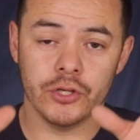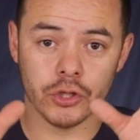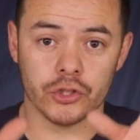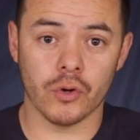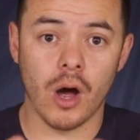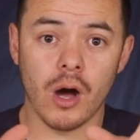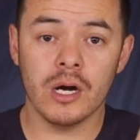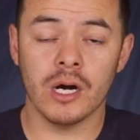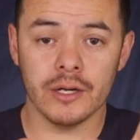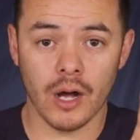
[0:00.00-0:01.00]
your draw
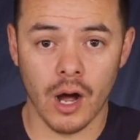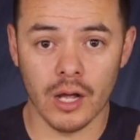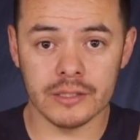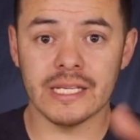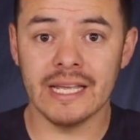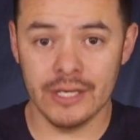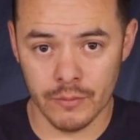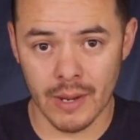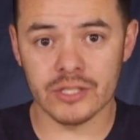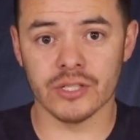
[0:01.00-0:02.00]
hunt odds in
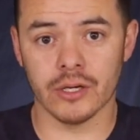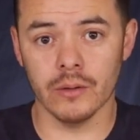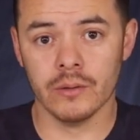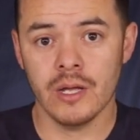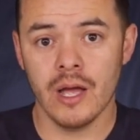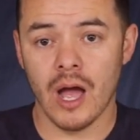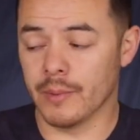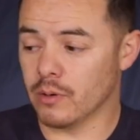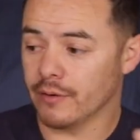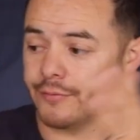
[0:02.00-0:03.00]
New Mexico? I'm
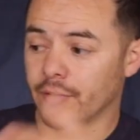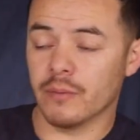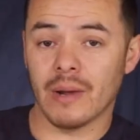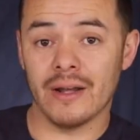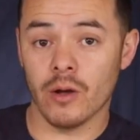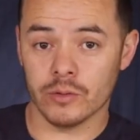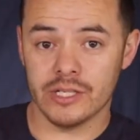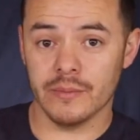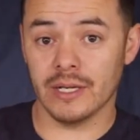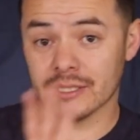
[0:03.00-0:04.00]
going to refer to my notes
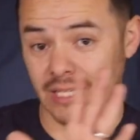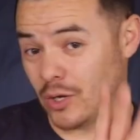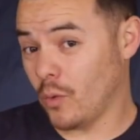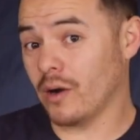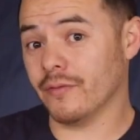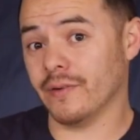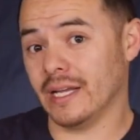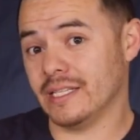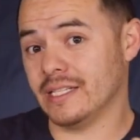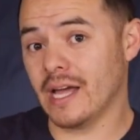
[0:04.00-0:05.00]
here because I don't want to
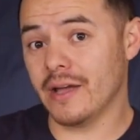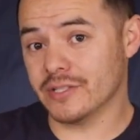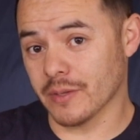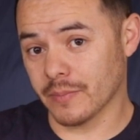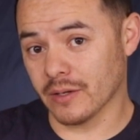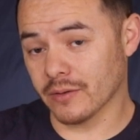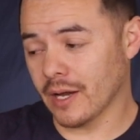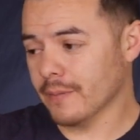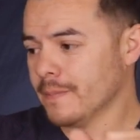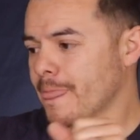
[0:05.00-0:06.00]
forget to tell you something,
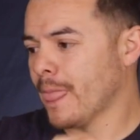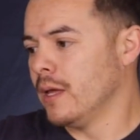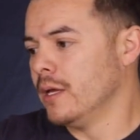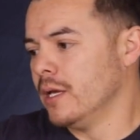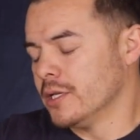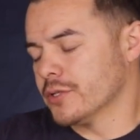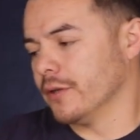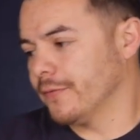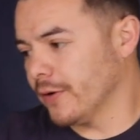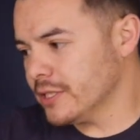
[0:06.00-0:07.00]
okay? So
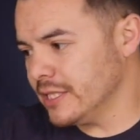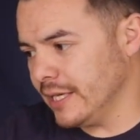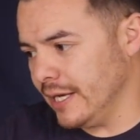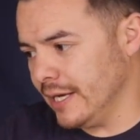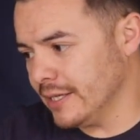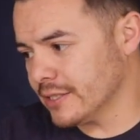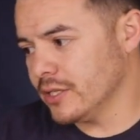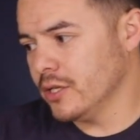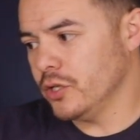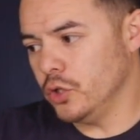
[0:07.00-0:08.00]
the first thing
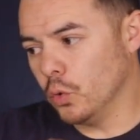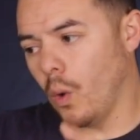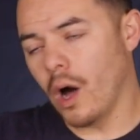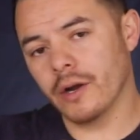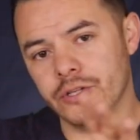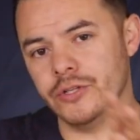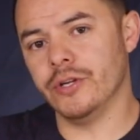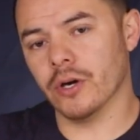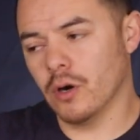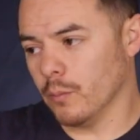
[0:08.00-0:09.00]
is you want to do
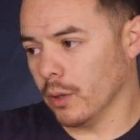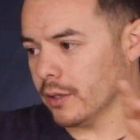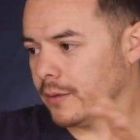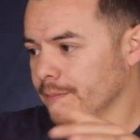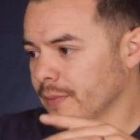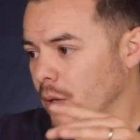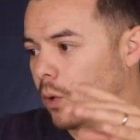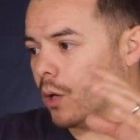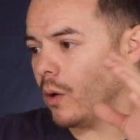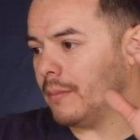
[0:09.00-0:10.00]
your homework. And
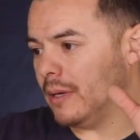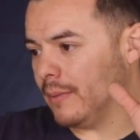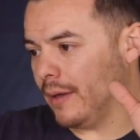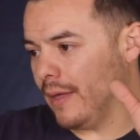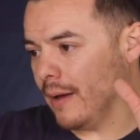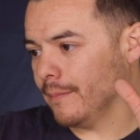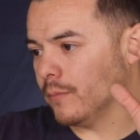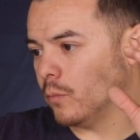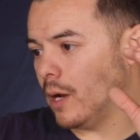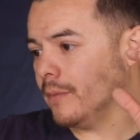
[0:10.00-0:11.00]
what do I mean by that?
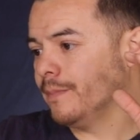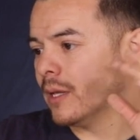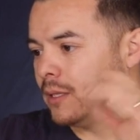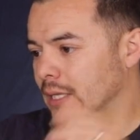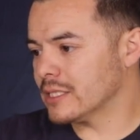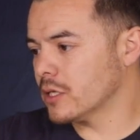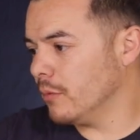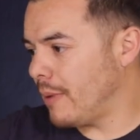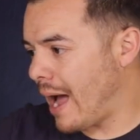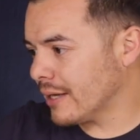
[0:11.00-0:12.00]
Well, let's
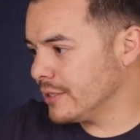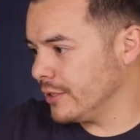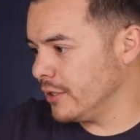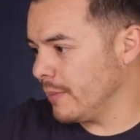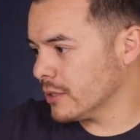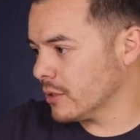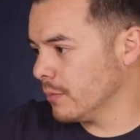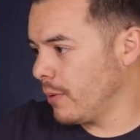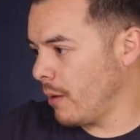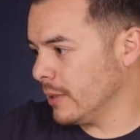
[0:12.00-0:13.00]
go back to the New Mexico
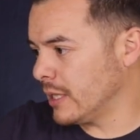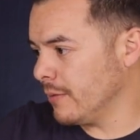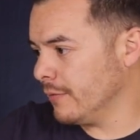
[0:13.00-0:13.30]
Department of Game